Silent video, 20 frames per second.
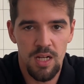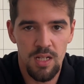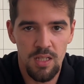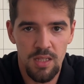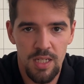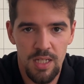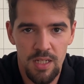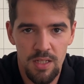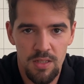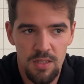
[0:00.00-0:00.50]
of
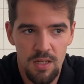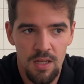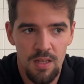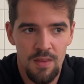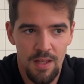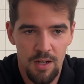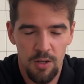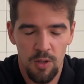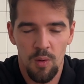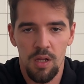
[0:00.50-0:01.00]
leads
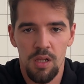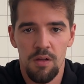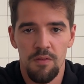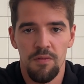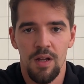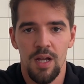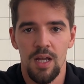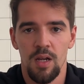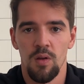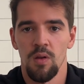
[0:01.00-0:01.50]
that are
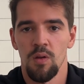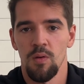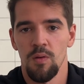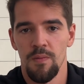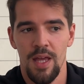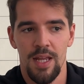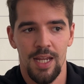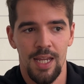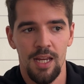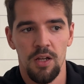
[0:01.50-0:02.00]
qualified
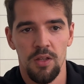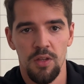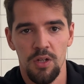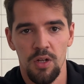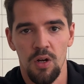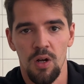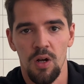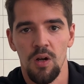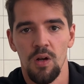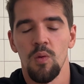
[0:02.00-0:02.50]
that get on the
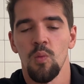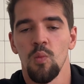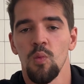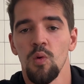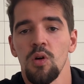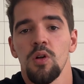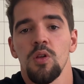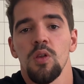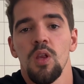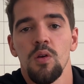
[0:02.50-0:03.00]
call
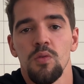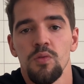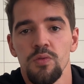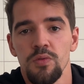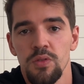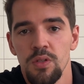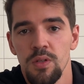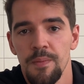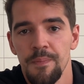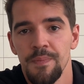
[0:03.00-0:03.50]
will
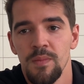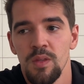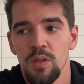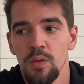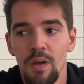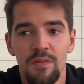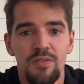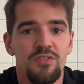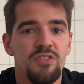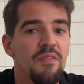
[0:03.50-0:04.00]
close.
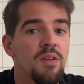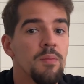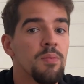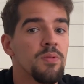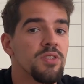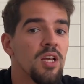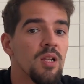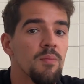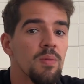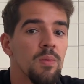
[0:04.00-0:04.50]
You have
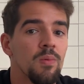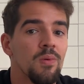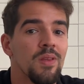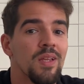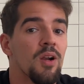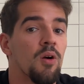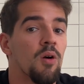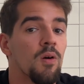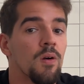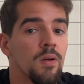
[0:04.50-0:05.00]
70% of people
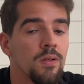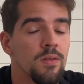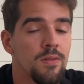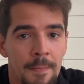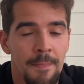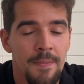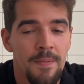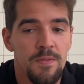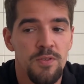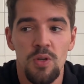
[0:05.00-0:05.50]
that aren't.
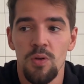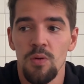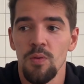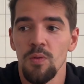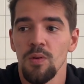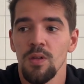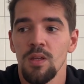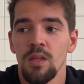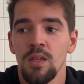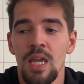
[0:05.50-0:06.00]

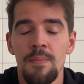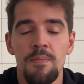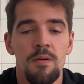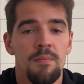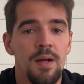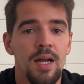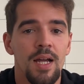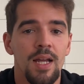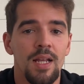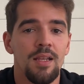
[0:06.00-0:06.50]
So keep in
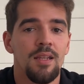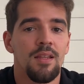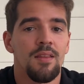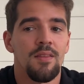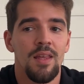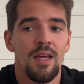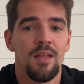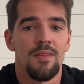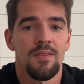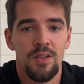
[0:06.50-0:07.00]
mind
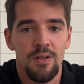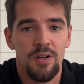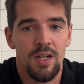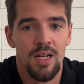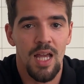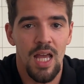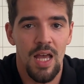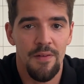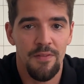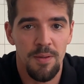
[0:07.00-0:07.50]
that they're going to have an